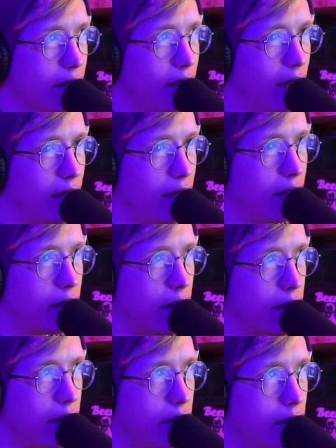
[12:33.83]
I didn't
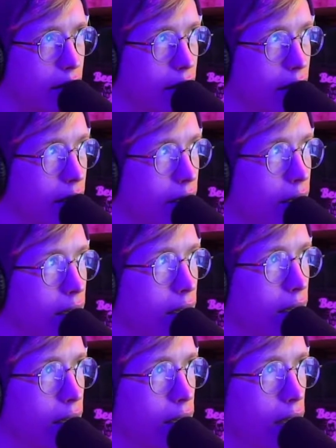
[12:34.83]
think that
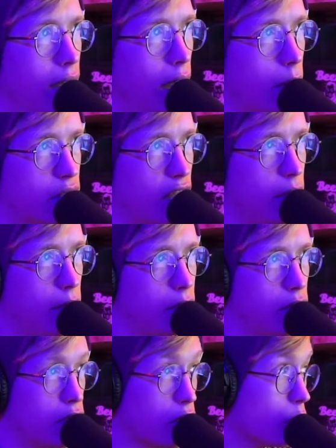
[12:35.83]
I was going to be able to
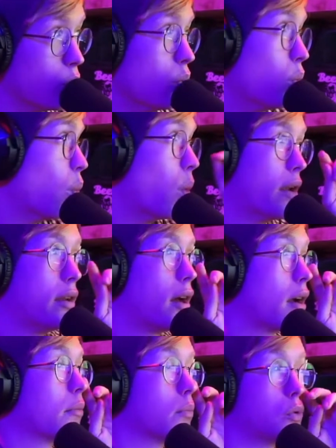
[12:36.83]
do what
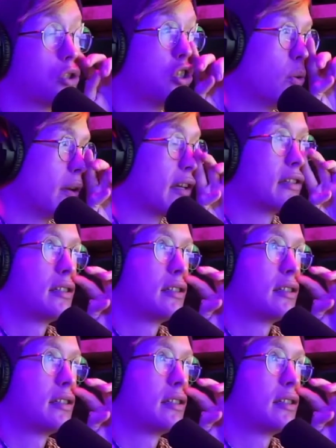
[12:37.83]
I was doing at the